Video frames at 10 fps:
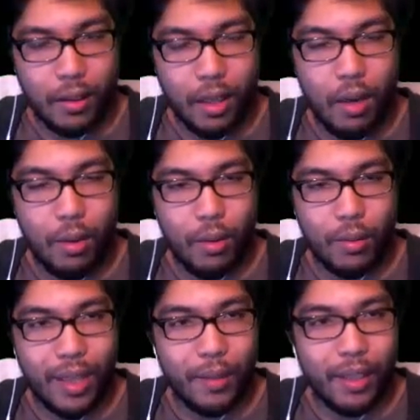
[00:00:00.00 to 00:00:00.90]
Oh,
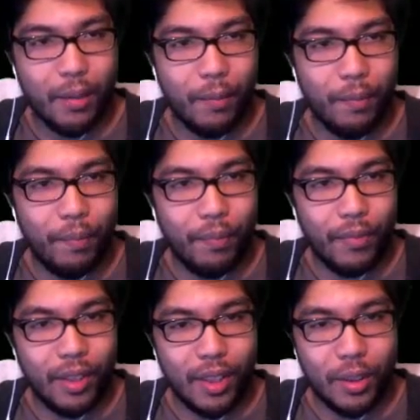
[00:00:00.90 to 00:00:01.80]
there we go.
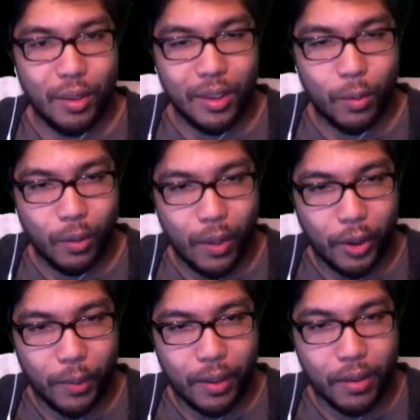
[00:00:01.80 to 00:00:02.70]
It's only it's a one-way
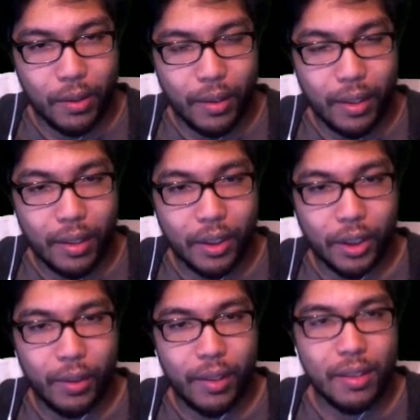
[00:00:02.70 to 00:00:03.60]
trip though, so I gotta
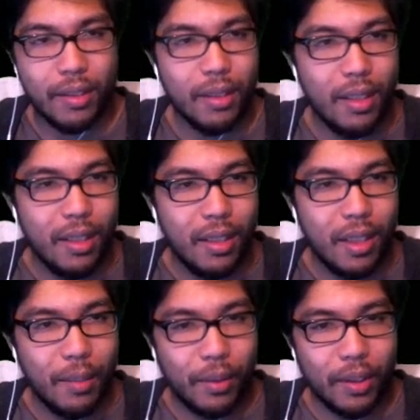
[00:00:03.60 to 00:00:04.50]
destroy this
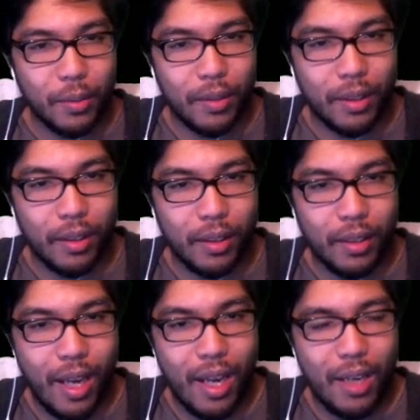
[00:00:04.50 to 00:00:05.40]
and put this one on here.
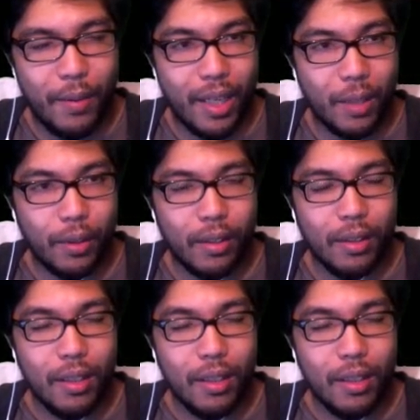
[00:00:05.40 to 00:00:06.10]
Hey, we got it working.